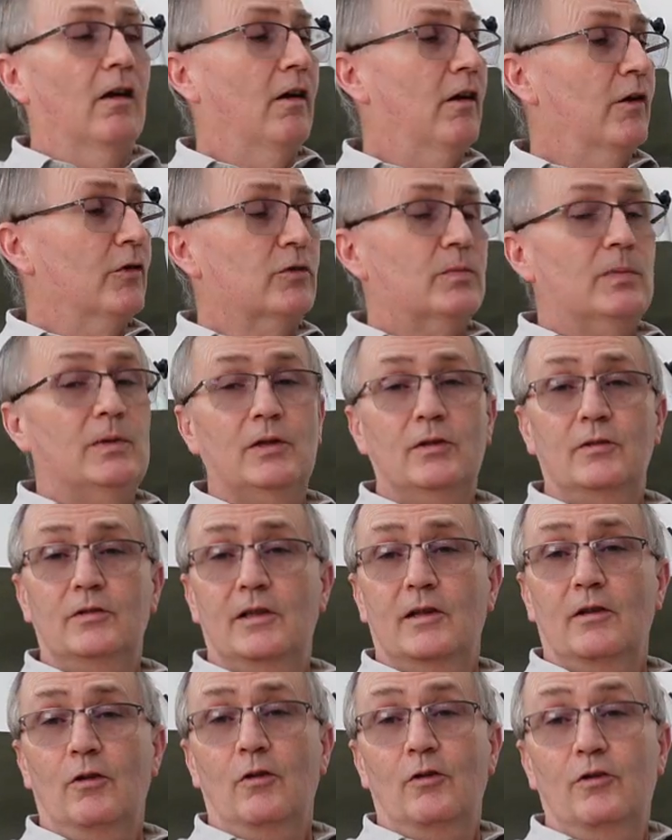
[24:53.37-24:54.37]
I should be
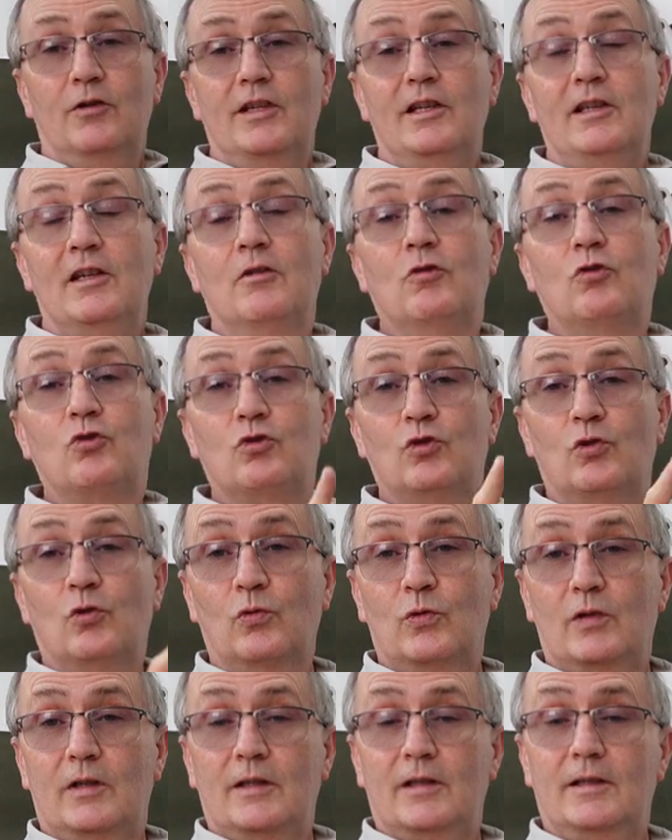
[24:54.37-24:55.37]
using on the
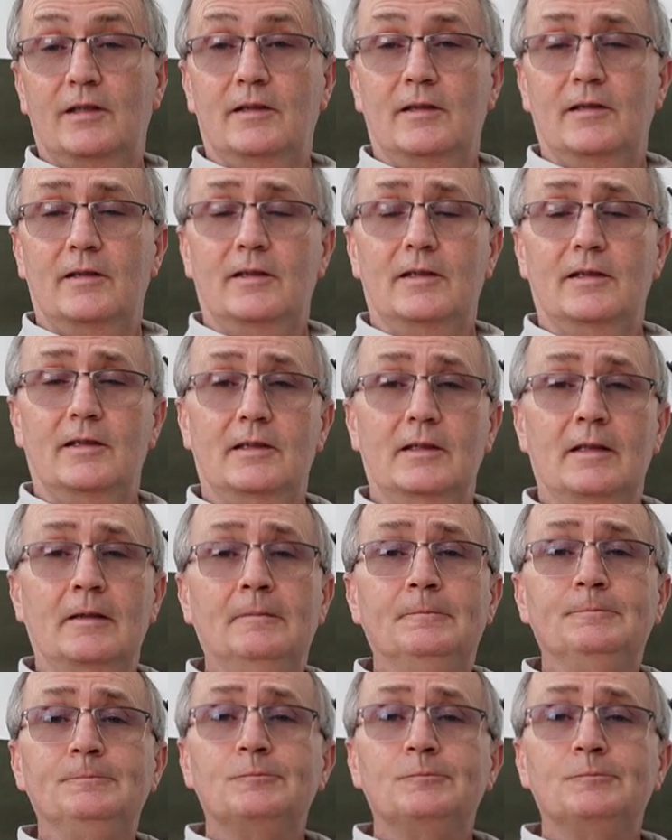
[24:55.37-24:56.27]
shorter distances.